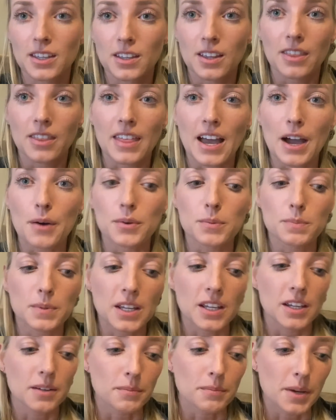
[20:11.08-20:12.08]
that would
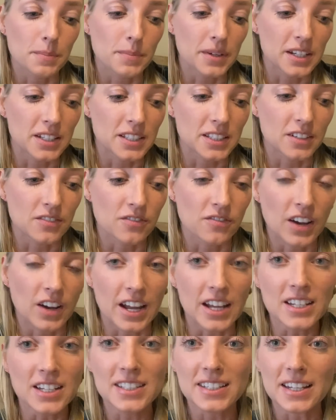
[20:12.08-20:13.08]
be my biggest
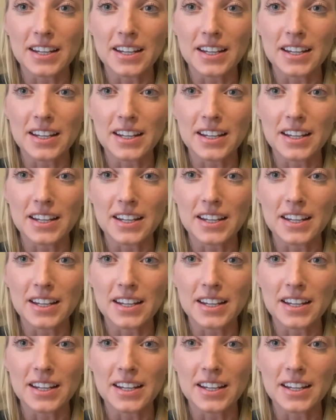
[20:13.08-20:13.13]
advice,